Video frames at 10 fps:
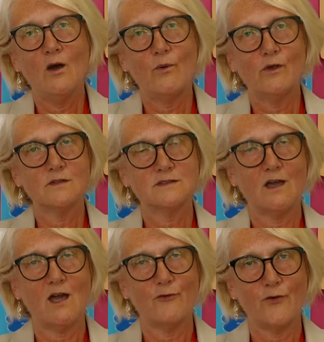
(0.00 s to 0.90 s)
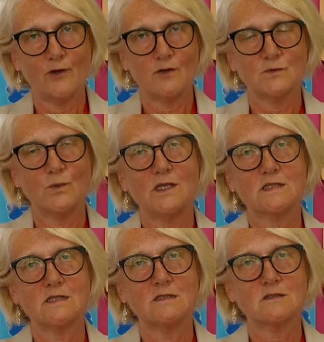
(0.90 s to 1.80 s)
We also have focus
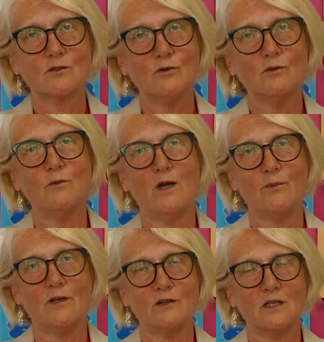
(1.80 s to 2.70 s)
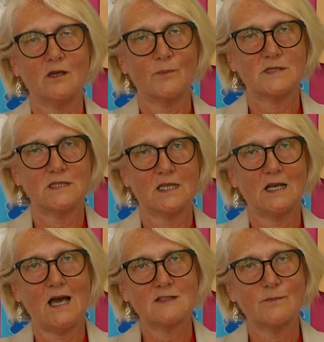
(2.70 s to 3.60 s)
weeks in school where we're looking at
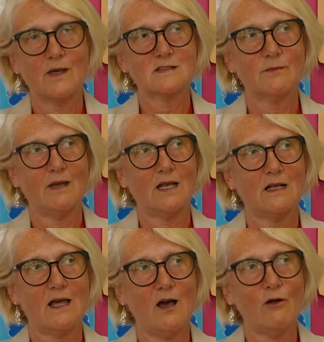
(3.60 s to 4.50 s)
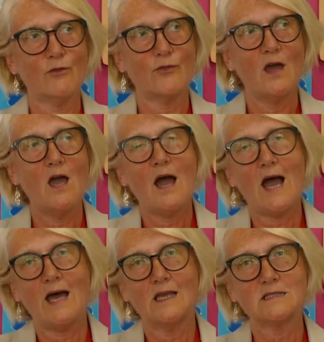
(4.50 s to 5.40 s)
particular aspects of mental health,
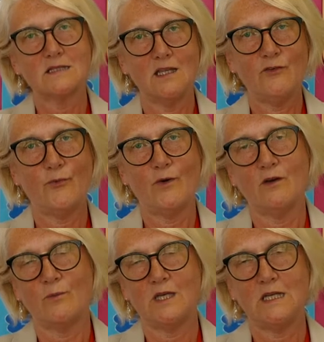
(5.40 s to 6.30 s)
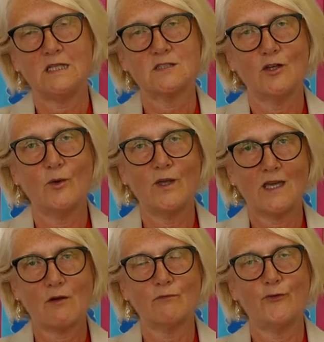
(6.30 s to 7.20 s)
and if we need to we
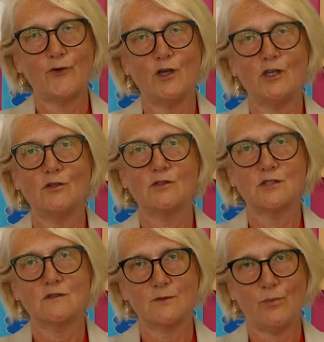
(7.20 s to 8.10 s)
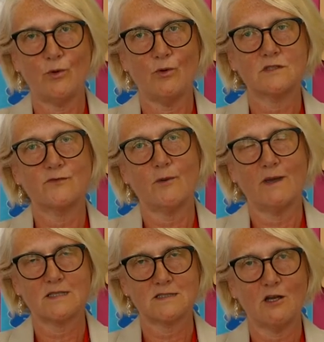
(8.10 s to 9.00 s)
can refer you to support from
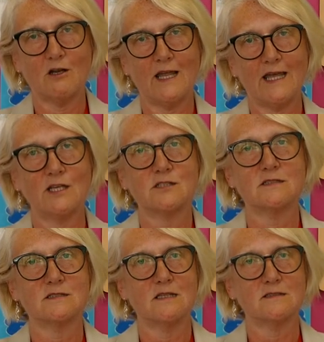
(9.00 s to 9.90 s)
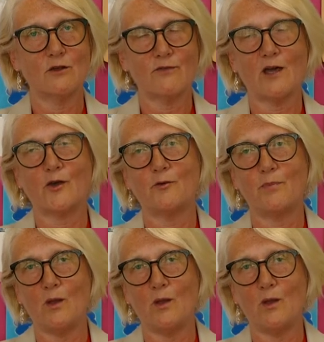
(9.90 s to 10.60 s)
external agencies, so that could be